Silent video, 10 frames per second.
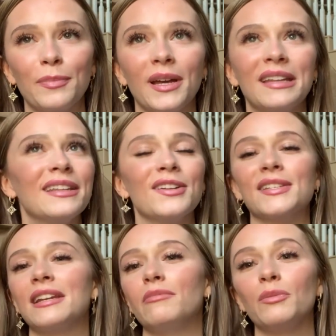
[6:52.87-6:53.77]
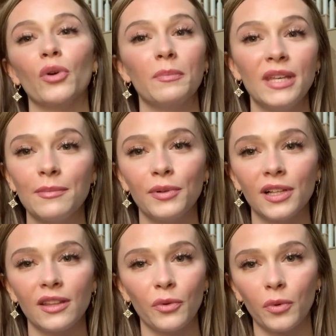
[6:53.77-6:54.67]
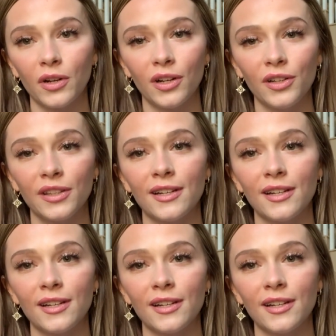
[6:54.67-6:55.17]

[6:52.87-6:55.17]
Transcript: but there's going to be more people in the world.